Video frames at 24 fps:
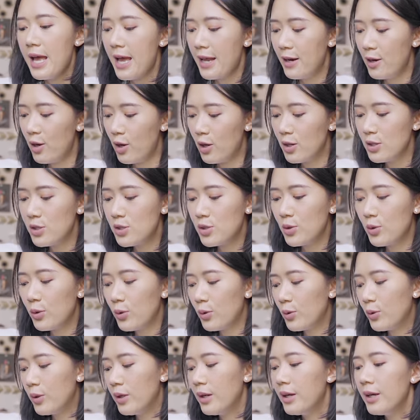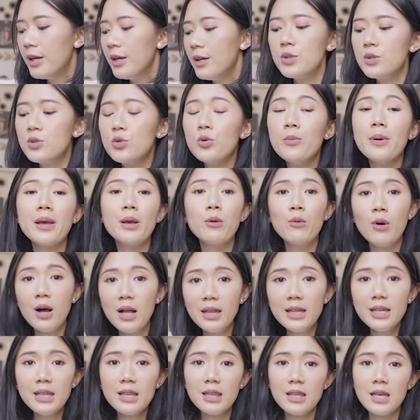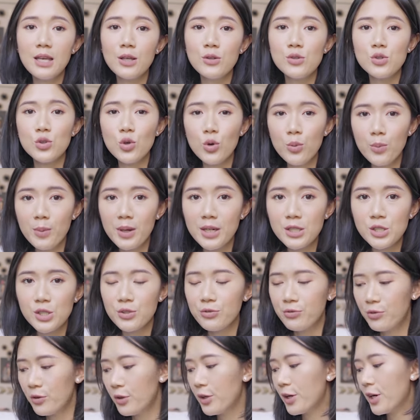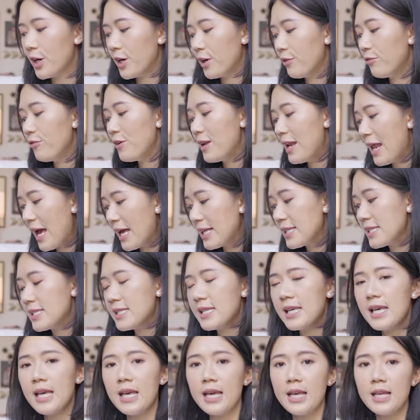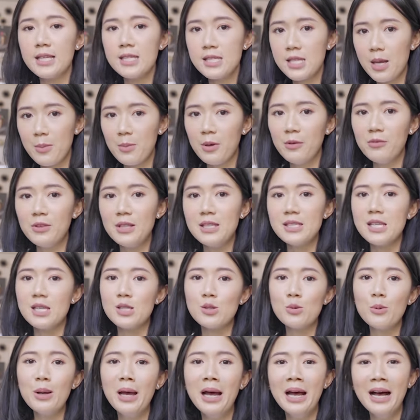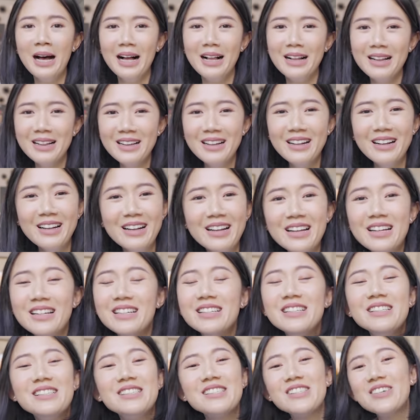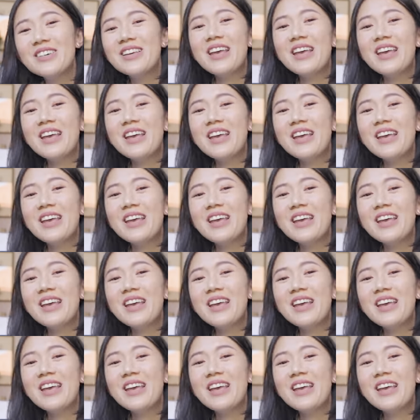And also to my wallet, thank you so much for financing some of these as well. So